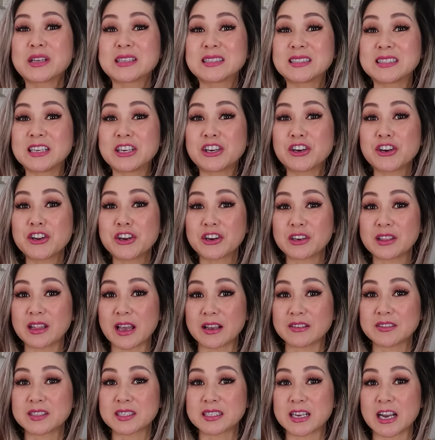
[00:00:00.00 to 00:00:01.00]
consider your
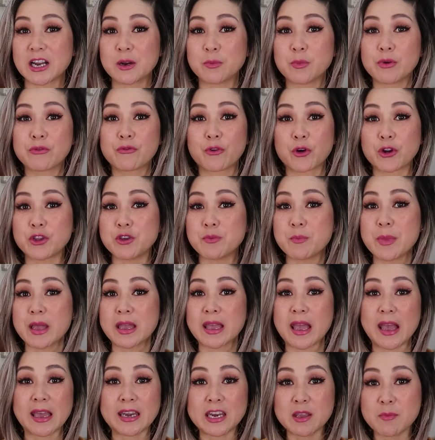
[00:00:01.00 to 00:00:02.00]
lifestyle before you
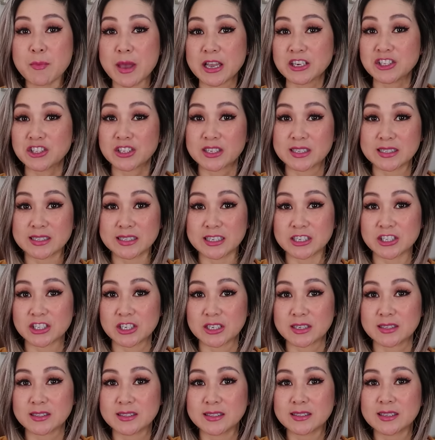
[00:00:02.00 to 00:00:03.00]
make any major
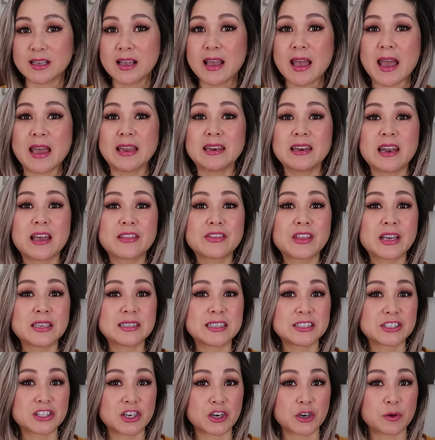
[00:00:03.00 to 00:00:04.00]
decisions and let that
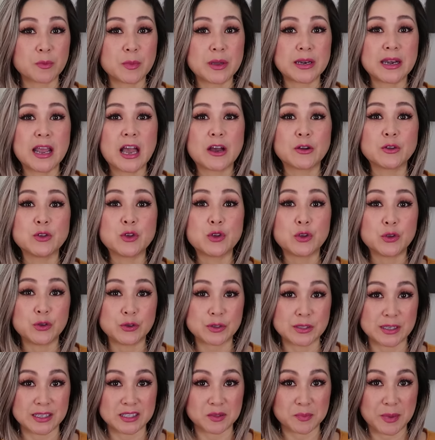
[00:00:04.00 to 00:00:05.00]
determine how you
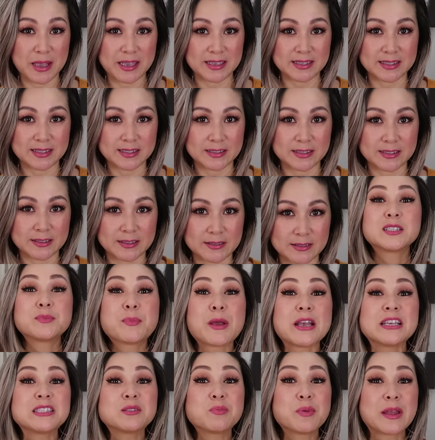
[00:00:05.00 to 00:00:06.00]
use the space.
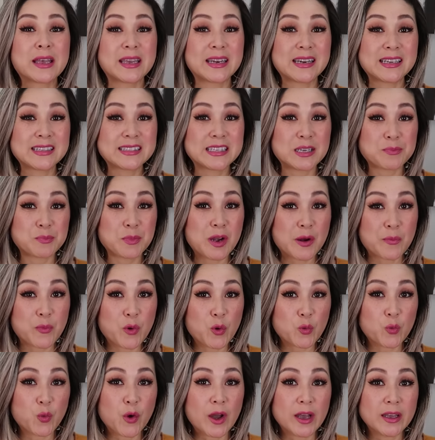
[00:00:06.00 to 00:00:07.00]
Space planning tip number
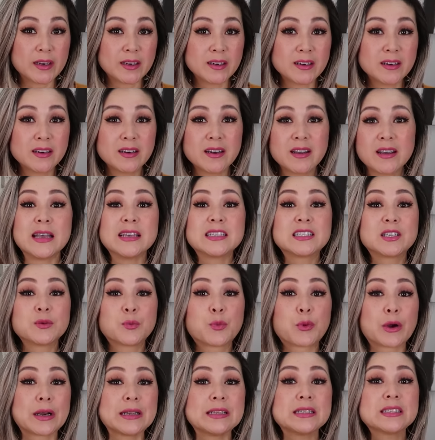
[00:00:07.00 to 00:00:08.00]
one is to
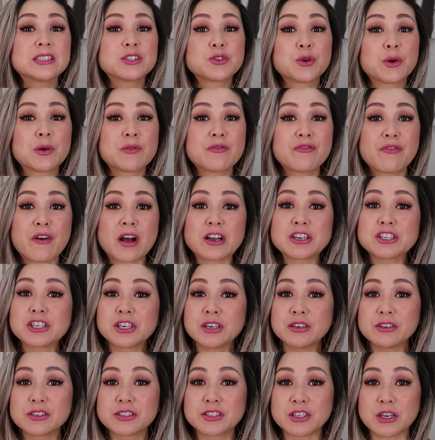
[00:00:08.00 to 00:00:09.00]
brainstorm
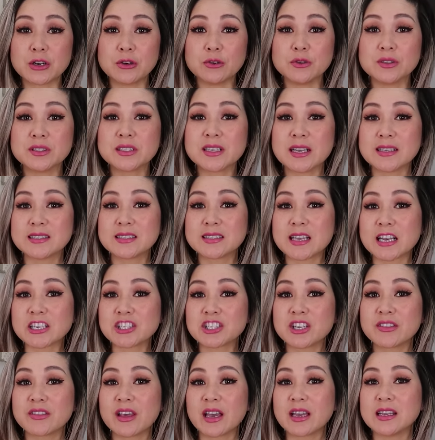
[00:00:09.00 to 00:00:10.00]
functional zones and
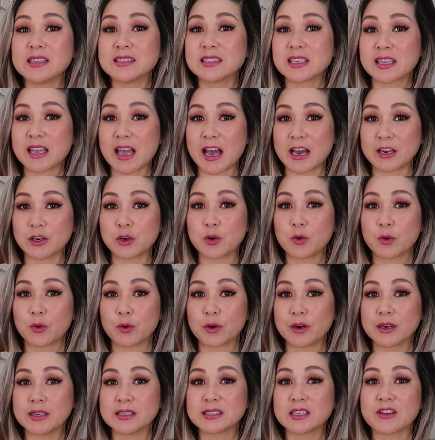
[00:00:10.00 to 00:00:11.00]
section that into
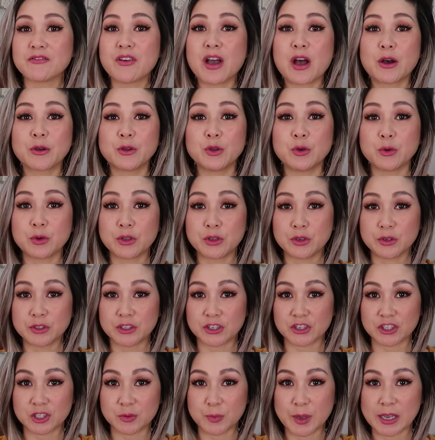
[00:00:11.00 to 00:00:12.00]
categories of how you'll
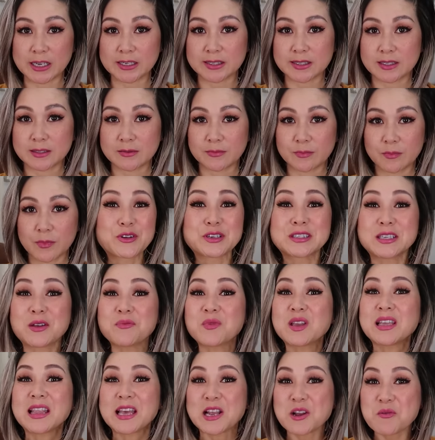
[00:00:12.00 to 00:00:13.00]
use your space. For
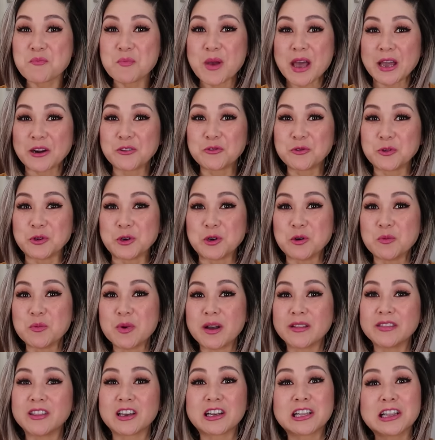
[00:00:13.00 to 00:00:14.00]
something like a bedroom,
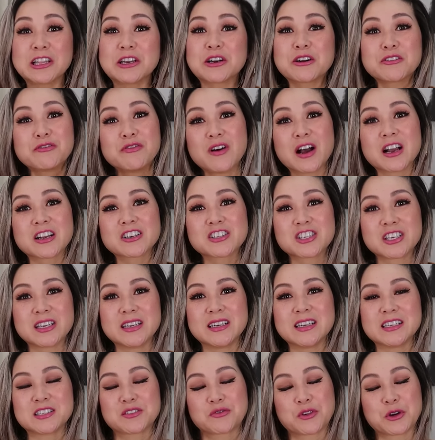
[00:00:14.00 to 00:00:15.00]
the clear
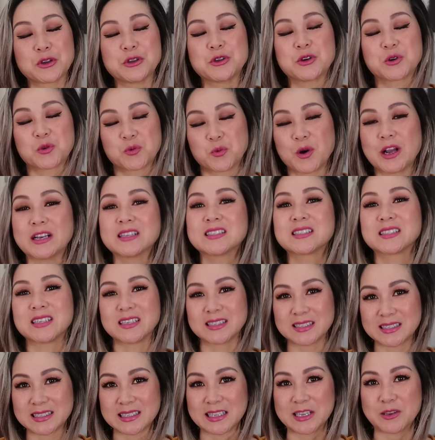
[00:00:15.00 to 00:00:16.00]
function is for you to rest
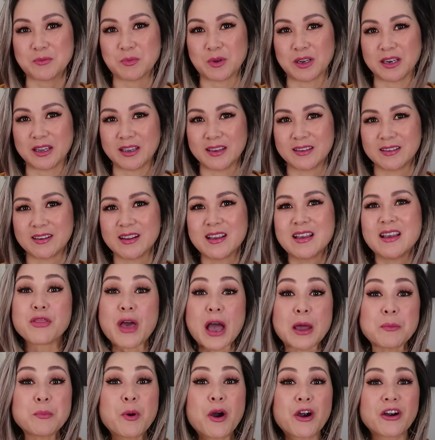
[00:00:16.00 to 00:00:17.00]
and sleep in it.
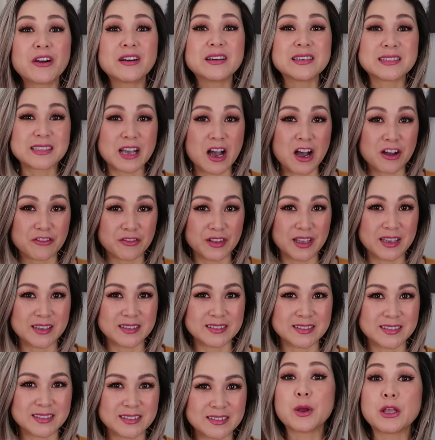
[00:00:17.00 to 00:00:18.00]
That part is
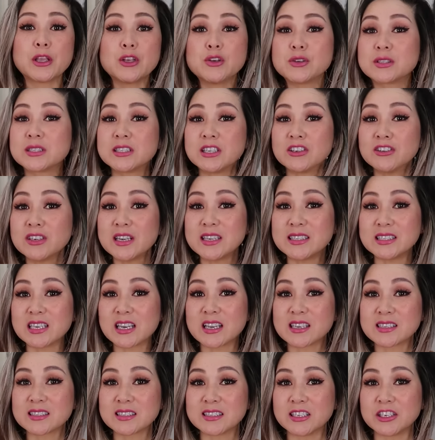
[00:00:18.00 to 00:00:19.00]
obvious, but you still need to
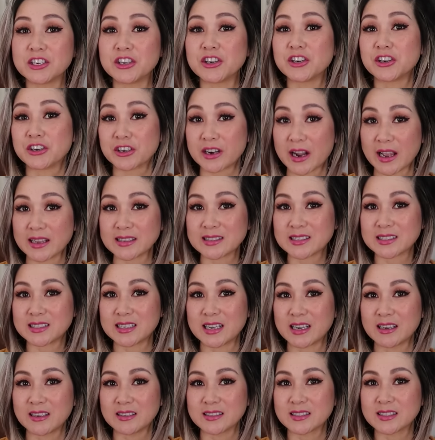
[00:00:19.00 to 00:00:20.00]
consider your
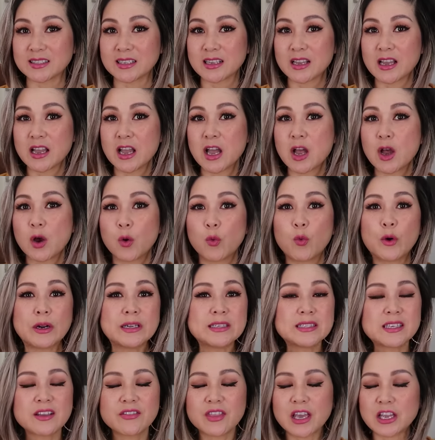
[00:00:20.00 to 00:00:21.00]
nightstands. What
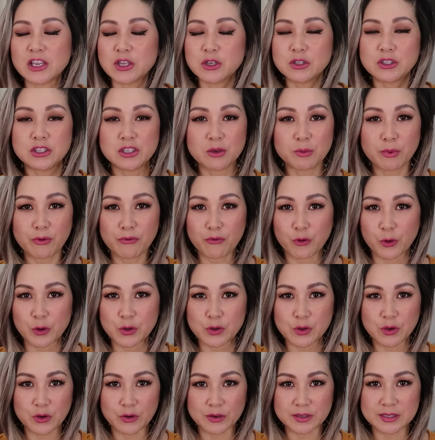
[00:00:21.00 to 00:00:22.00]
is it that you do before
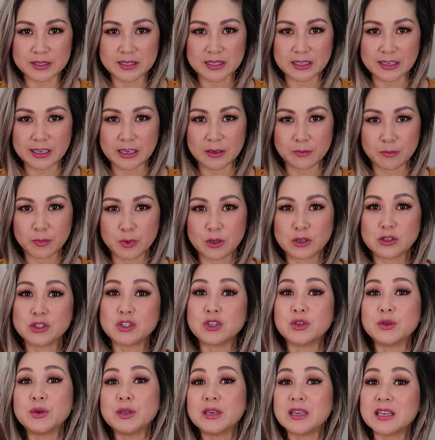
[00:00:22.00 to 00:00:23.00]
you go to sleep?
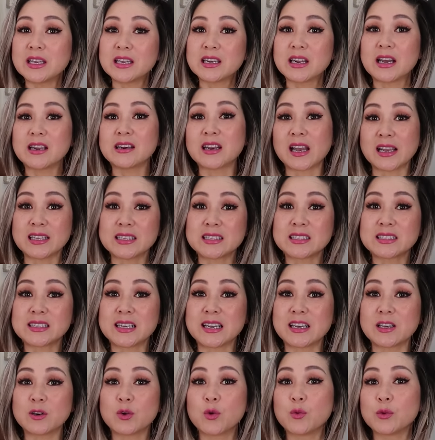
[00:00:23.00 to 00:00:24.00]
Do you need a
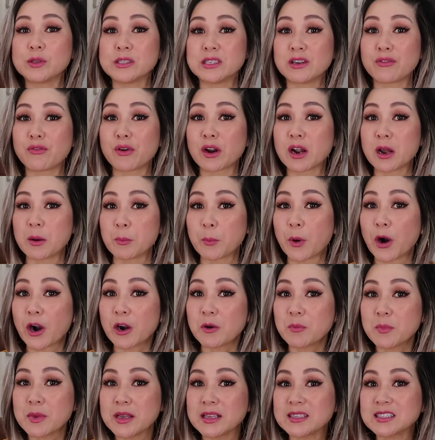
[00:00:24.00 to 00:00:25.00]
nightstand with different
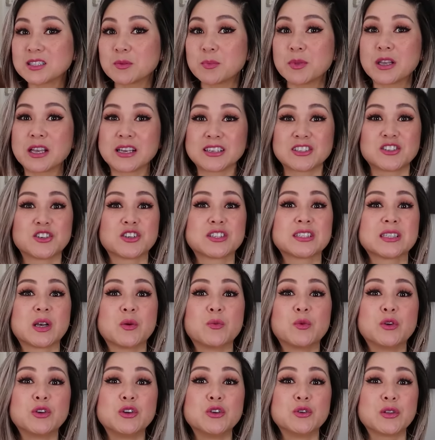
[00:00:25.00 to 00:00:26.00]
compartments because you're
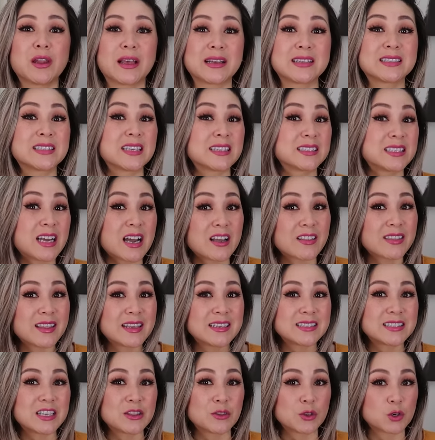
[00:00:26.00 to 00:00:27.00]
someone who likes to tuck
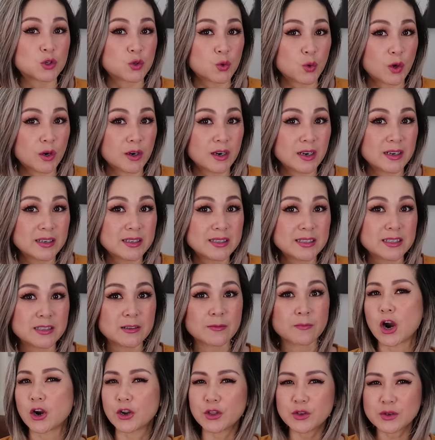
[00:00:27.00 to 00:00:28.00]
things in the drawers?
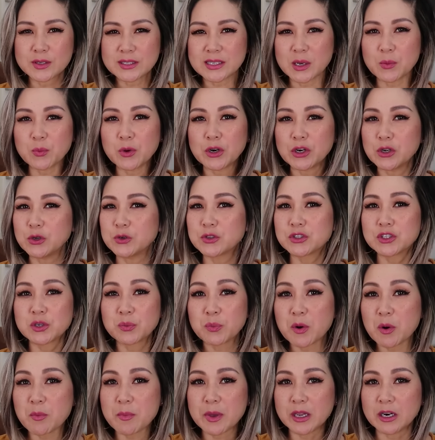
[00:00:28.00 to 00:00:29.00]
Are you someone who's
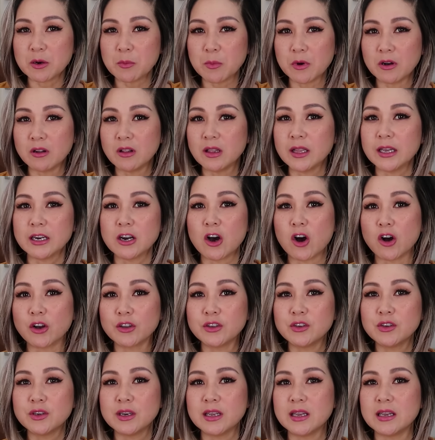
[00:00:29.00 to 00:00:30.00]
super minimal and
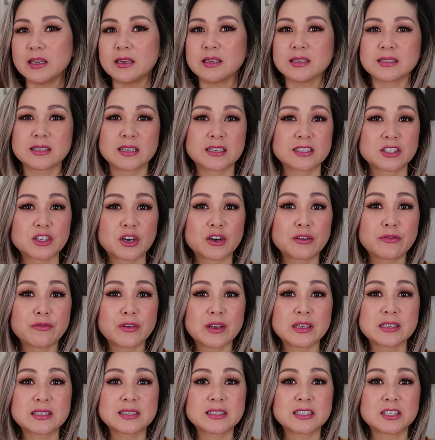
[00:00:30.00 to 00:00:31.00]
all you need is a
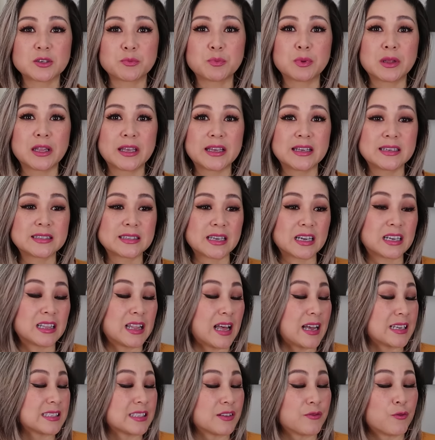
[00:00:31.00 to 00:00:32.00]
surface to place a
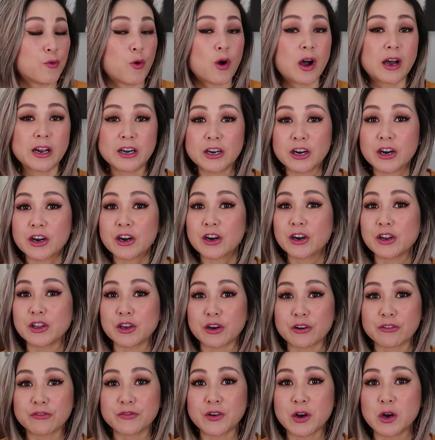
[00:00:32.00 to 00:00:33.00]
glass of water,
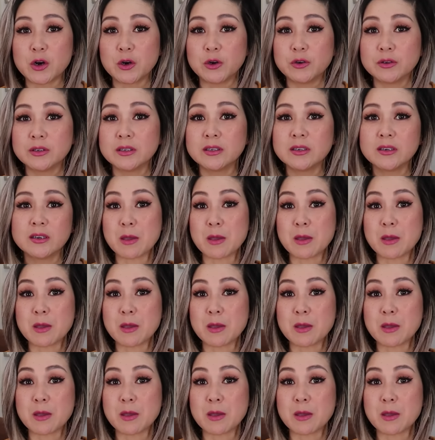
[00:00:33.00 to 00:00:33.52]
your phone,